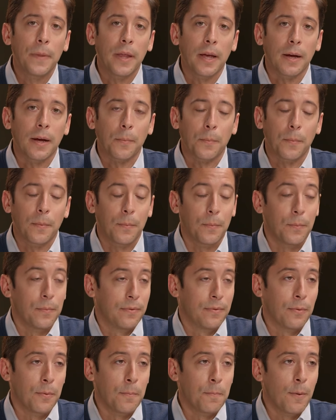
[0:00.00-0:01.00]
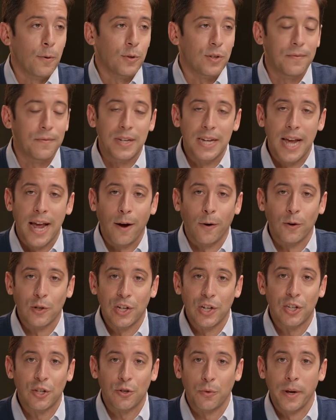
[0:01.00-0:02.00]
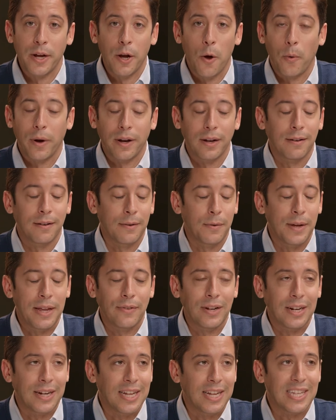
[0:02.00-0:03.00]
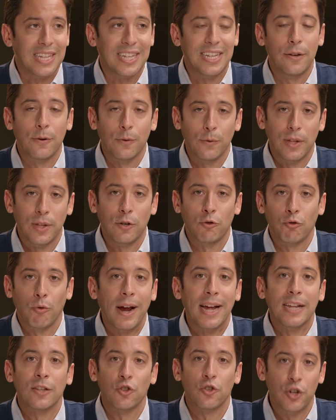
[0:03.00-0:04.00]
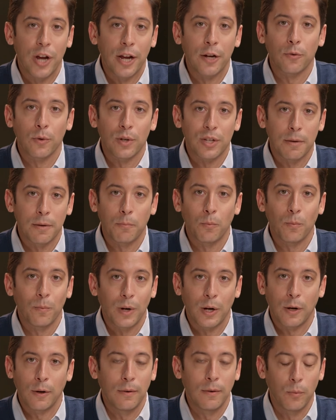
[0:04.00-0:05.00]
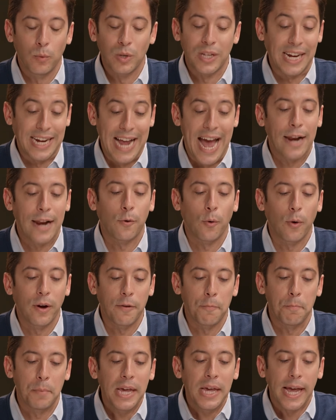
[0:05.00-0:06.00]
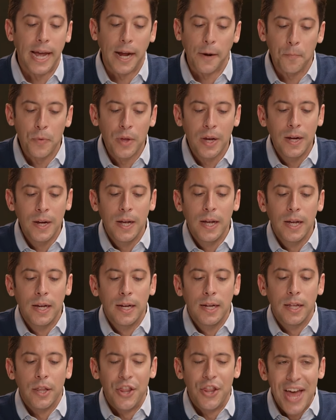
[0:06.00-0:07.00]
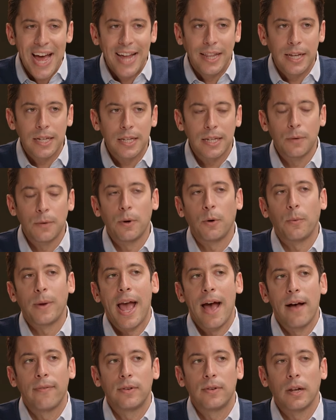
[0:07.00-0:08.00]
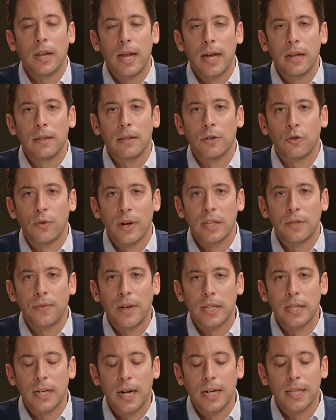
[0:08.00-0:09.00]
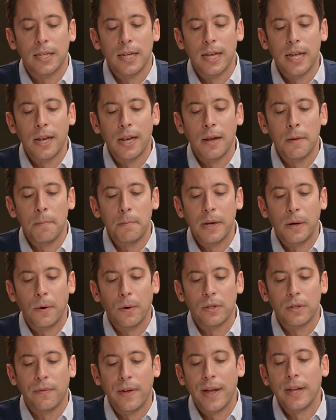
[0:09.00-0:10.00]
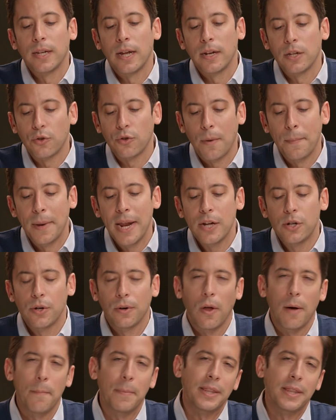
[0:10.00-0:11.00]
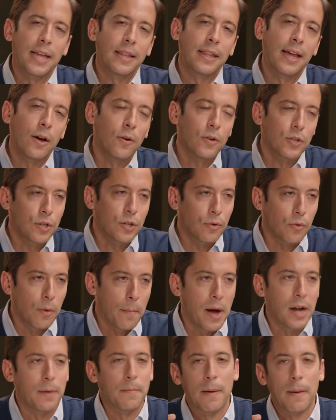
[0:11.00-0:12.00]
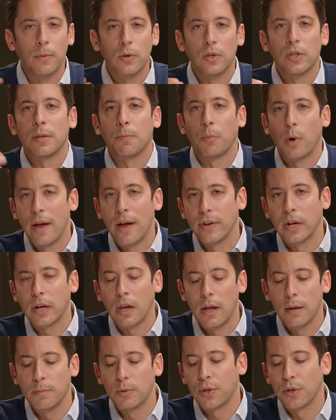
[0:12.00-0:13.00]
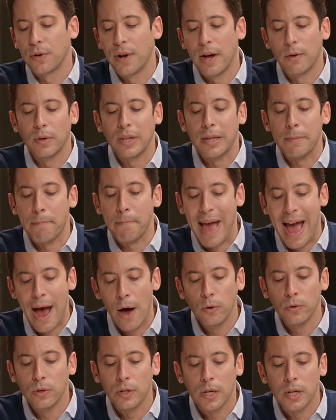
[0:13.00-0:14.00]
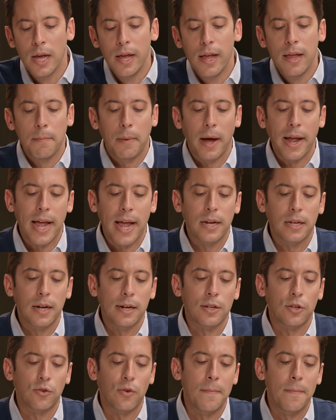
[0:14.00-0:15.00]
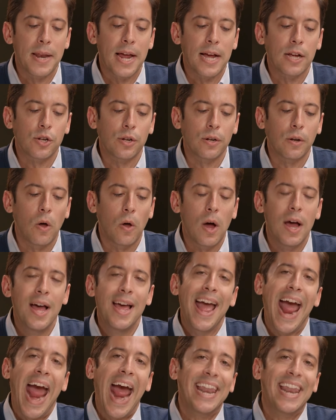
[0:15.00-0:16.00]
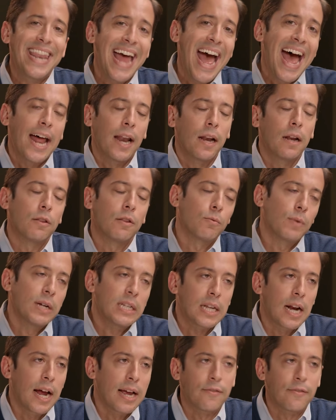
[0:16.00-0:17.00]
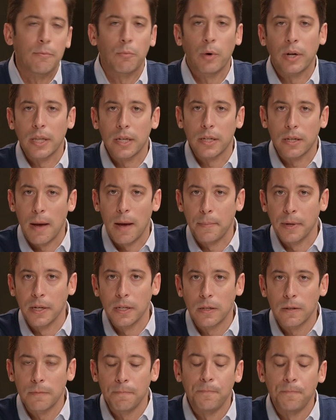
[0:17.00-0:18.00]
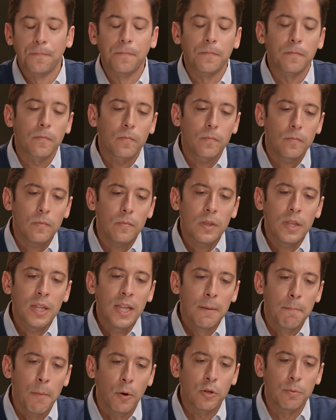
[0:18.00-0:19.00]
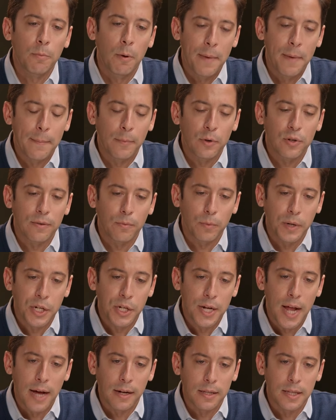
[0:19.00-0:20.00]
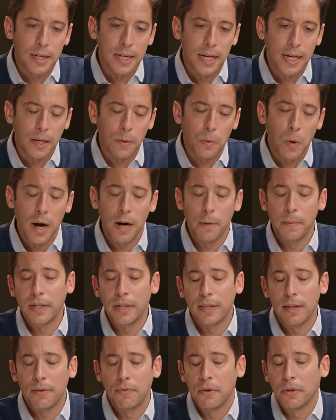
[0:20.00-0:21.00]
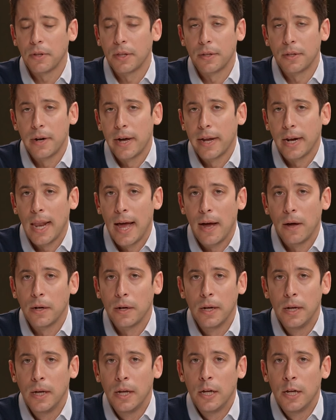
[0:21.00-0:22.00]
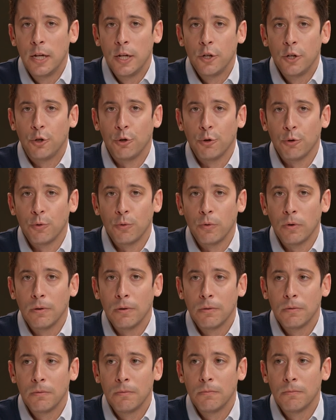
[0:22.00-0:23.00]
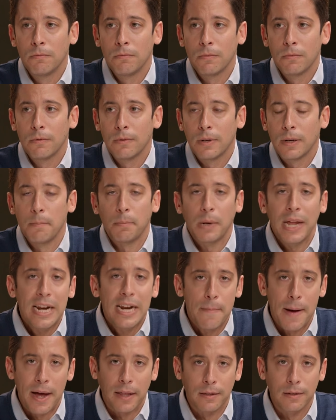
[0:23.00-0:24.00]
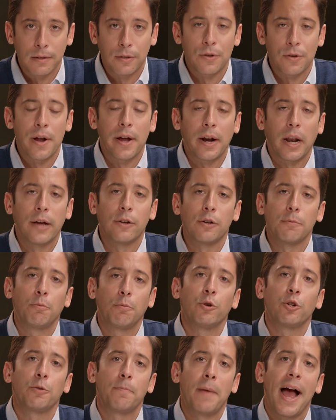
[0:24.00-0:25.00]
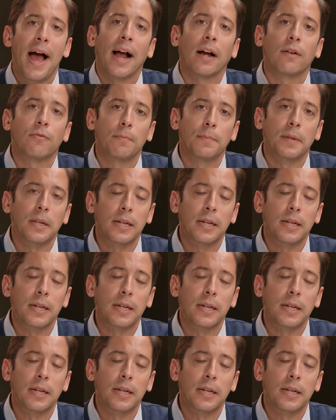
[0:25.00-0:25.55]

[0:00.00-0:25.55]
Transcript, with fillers: Uh, for most of DAR's history, no one even considered that transgenderism was a category of being. Then they say, well, we have to let the transvestites in because of anti discrimination law. But then they also remind members it's a private club, so they're not really bound by anti discrimination law. And then the reason I even bring this up is multiple members have reached out to the Daily Wire because they feel that they're not allowed to complain about this. They're not allowed to push back from the